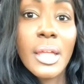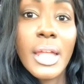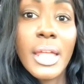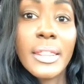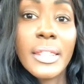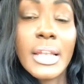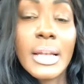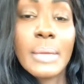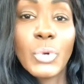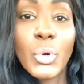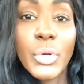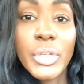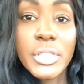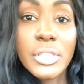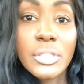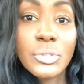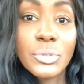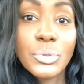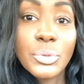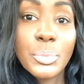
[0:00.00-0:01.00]
And then I'm going
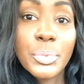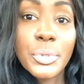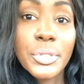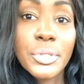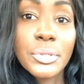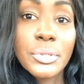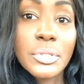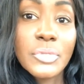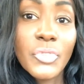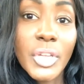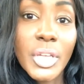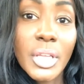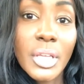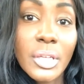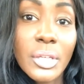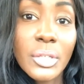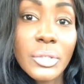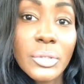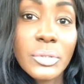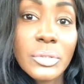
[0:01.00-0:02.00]
to produce
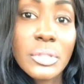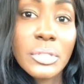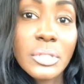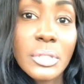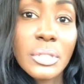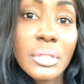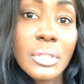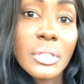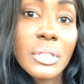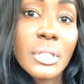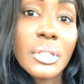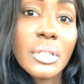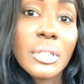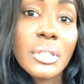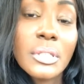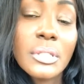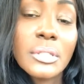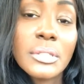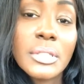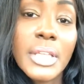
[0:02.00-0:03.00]
videos
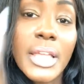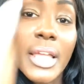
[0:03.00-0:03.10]
to